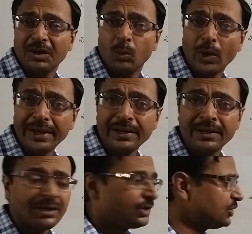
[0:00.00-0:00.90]
when
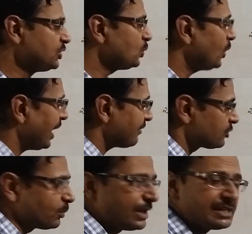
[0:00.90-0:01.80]
you
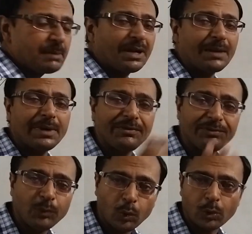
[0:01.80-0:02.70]
have to multiply
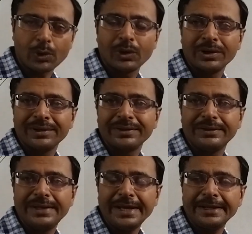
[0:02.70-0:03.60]
by 4,
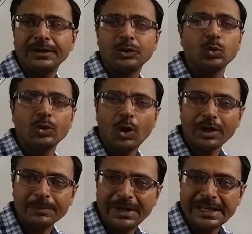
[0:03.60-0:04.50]
then do
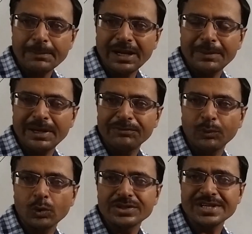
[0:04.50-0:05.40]
not multiply by
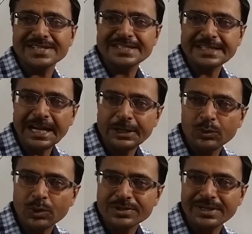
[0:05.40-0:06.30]
4. Just tell
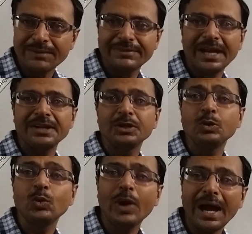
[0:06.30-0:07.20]
to yourself that
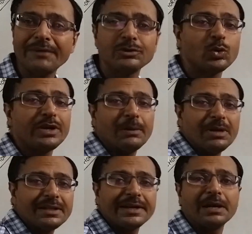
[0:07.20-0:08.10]
you have to
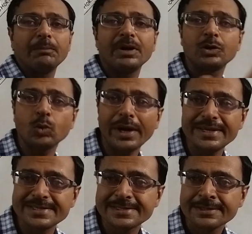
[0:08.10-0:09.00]
double the number
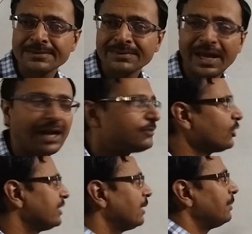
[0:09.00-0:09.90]
twice. And
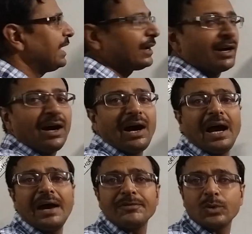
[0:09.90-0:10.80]
for doubling,
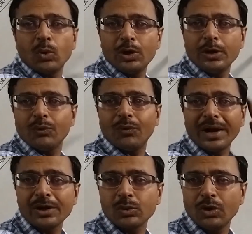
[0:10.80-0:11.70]
I have told you
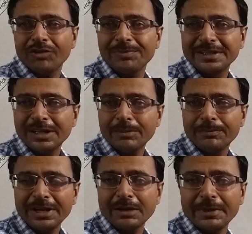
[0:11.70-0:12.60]
one rule of mental
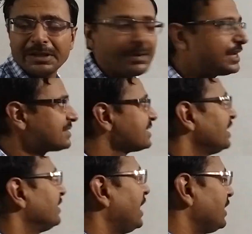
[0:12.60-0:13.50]
mathematics,
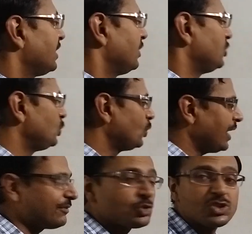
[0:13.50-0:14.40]
that you
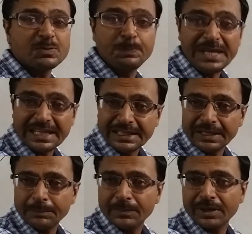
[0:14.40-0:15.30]
have to speak
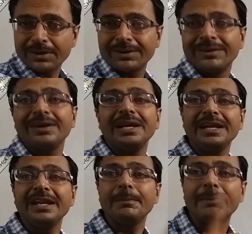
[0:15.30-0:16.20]
the number
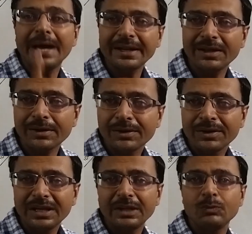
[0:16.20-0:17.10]
in a manner
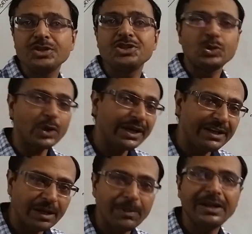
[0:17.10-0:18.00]
in which you
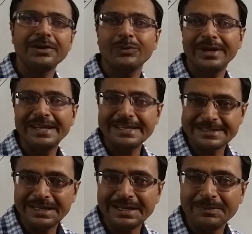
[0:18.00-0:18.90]
can double it very
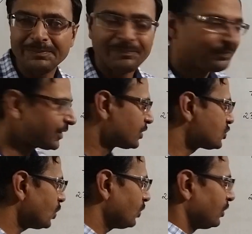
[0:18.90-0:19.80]
easily.
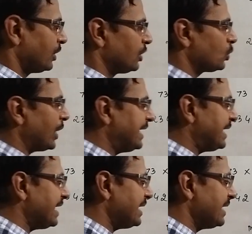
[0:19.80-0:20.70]
So
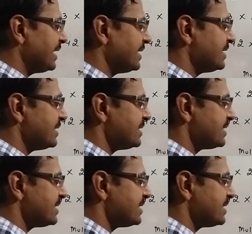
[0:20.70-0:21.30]
26